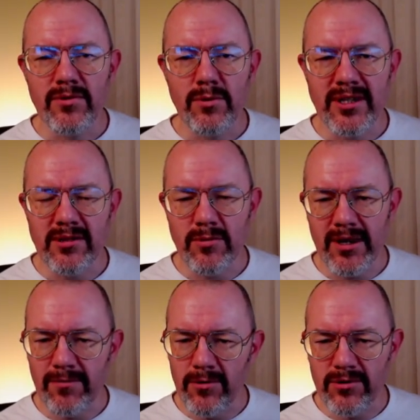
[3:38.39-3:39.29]

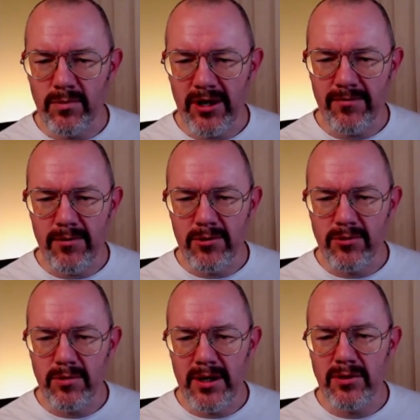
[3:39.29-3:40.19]
2024, so We Are Football
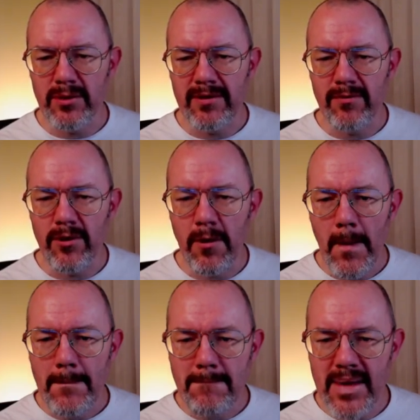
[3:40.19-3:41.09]
2024,
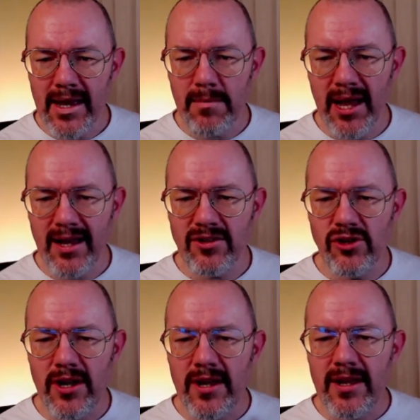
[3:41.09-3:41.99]
megapatch,